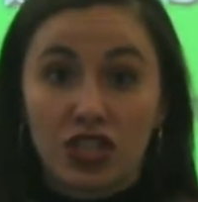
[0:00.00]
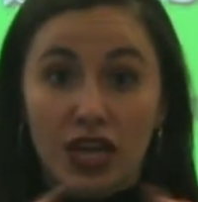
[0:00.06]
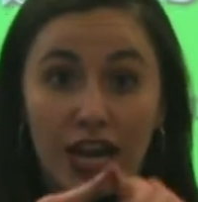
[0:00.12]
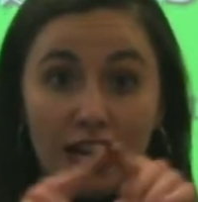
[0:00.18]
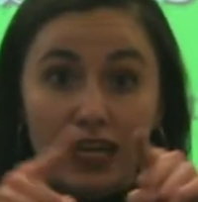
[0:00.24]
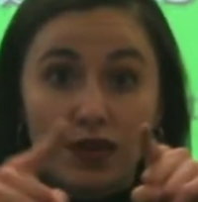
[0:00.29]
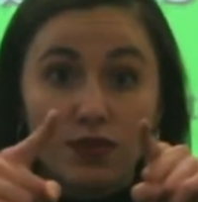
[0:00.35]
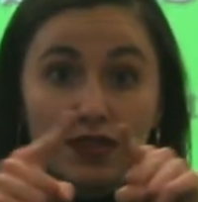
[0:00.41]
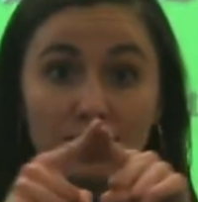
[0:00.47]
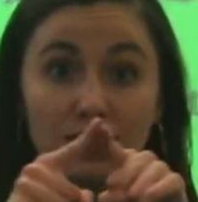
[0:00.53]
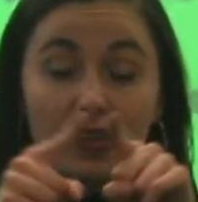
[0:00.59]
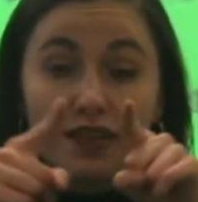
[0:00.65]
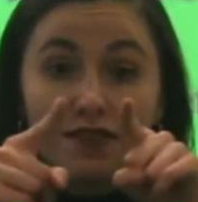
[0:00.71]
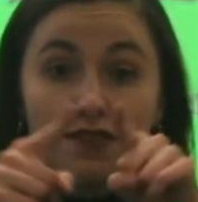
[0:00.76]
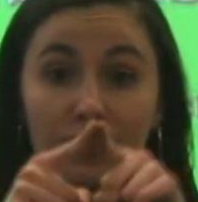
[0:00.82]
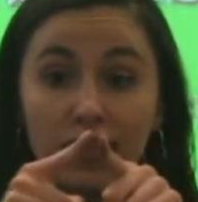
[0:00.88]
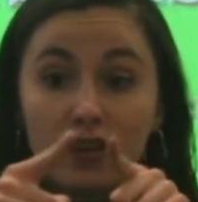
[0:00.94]
Tiny ones
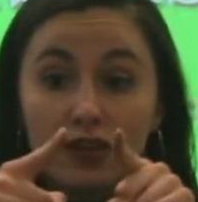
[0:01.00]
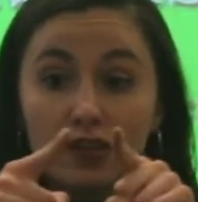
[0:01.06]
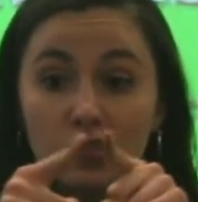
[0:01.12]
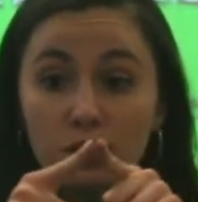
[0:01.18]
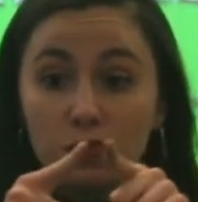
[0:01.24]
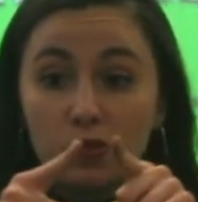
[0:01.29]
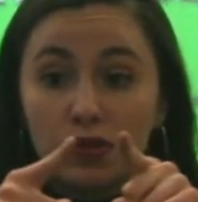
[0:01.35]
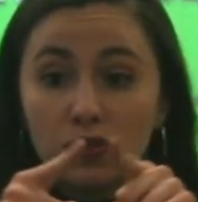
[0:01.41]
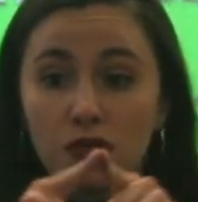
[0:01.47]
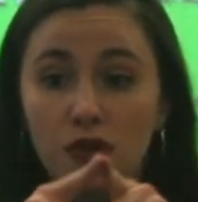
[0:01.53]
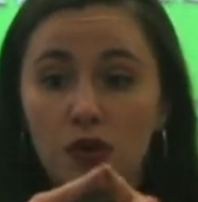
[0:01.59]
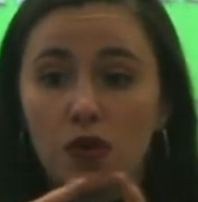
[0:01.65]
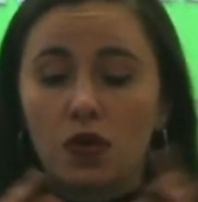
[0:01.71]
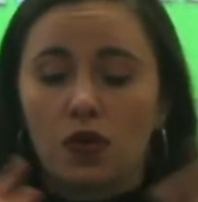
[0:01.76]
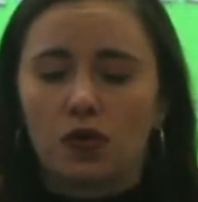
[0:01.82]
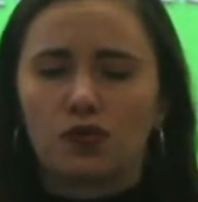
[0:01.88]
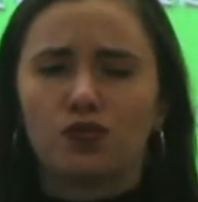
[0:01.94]
like finger cymbals,
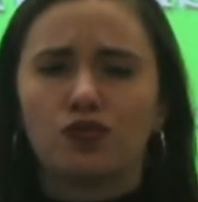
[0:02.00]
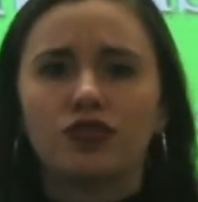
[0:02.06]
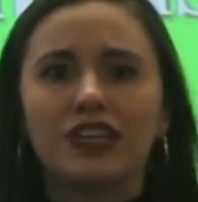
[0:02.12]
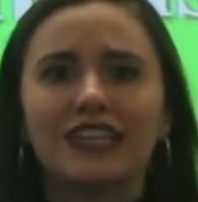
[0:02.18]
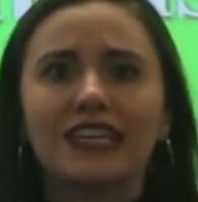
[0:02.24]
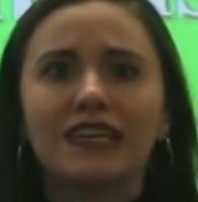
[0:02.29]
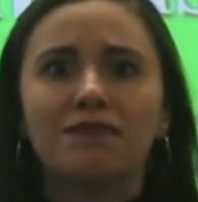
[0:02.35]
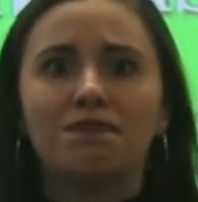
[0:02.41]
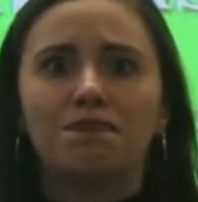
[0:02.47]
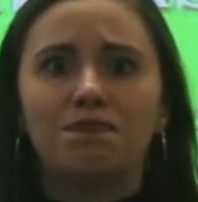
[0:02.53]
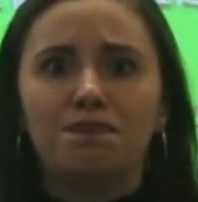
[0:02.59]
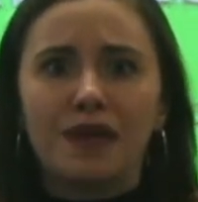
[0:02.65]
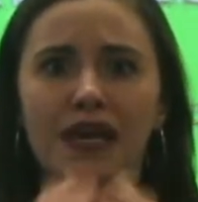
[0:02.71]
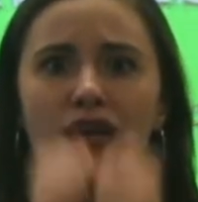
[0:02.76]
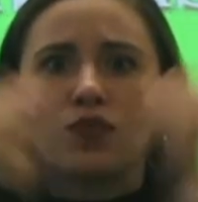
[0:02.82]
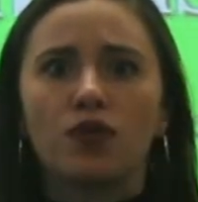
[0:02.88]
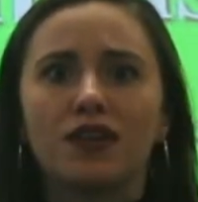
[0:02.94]
or really
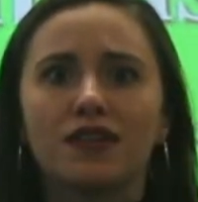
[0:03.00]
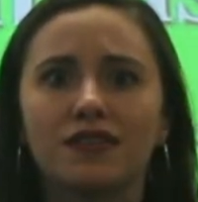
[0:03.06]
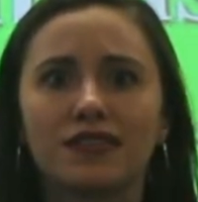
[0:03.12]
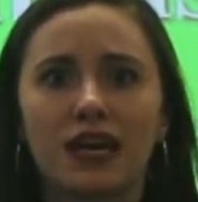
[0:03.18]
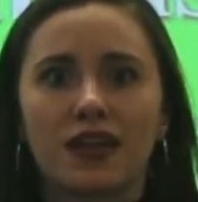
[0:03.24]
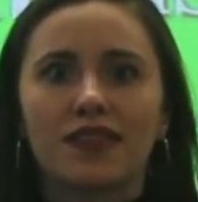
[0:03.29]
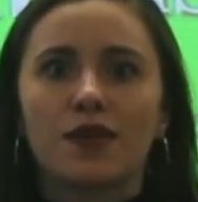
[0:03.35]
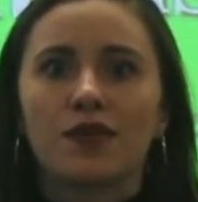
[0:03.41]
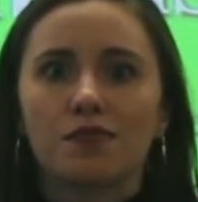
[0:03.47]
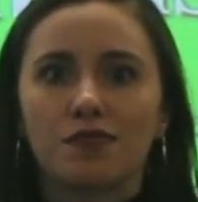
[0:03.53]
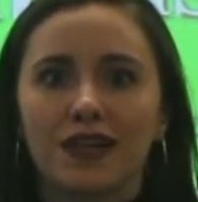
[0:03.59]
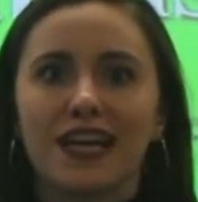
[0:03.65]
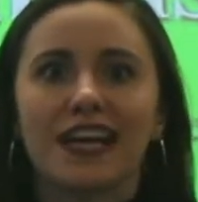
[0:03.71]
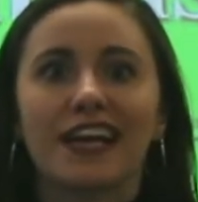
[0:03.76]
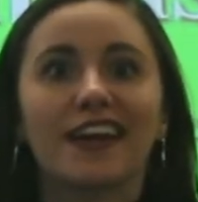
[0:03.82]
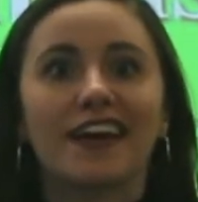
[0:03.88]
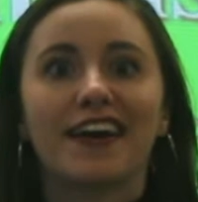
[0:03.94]
big ones that they would
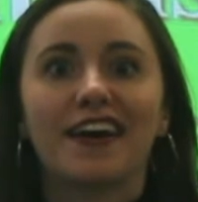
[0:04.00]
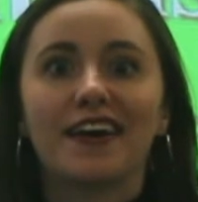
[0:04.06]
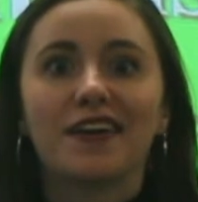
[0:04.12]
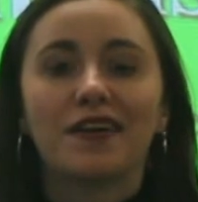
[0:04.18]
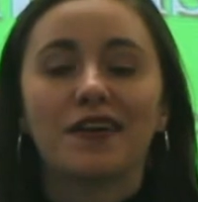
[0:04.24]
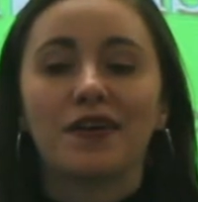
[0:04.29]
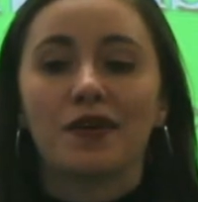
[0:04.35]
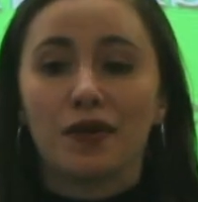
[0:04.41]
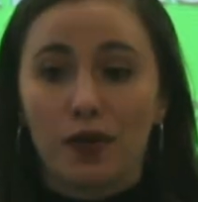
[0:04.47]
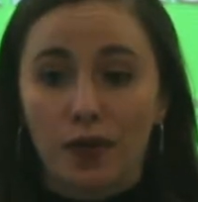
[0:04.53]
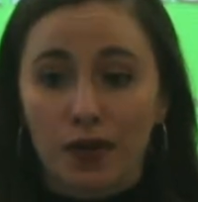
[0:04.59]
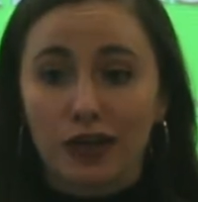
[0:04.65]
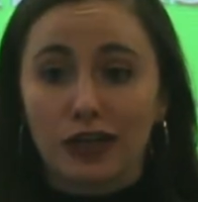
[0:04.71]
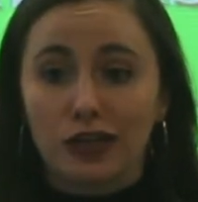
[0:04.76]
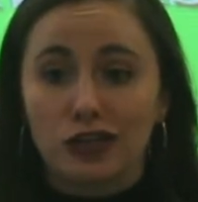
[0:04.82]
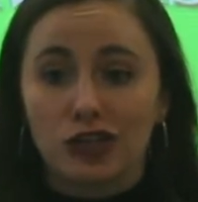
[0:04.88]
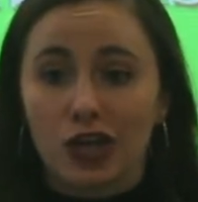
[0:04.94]
play in an
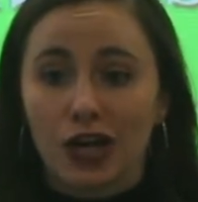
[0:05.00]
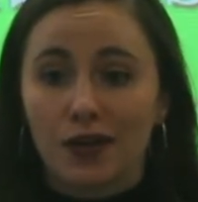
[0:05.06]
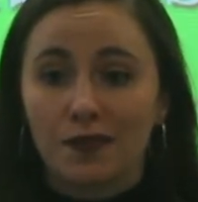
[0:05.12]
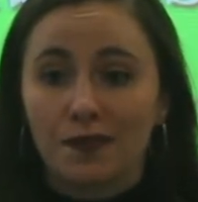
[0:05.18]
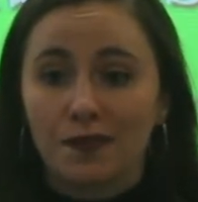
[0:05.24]
orchestra.